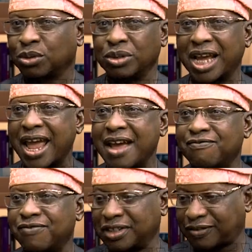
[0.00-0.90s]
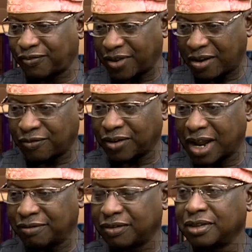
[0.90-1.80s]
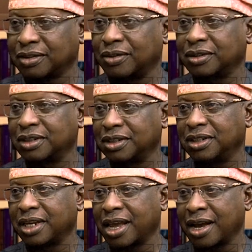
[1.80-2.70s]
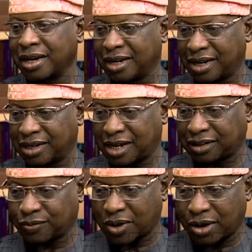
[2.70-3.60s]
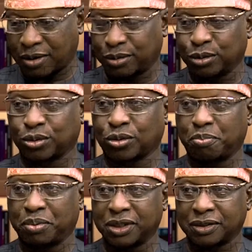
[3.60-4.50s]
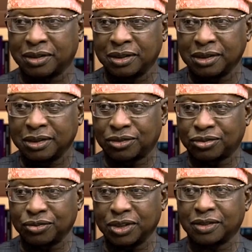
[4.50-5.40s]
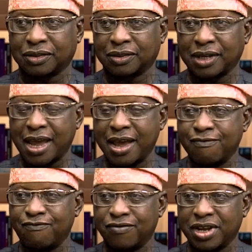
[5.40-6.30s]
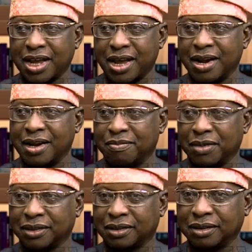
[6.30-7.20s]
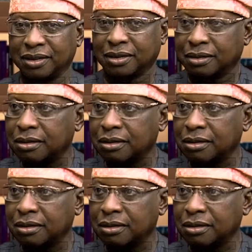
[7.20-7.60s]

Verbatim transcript: So every sphere of life is contained in here. And, and that's why all those topics treats every element.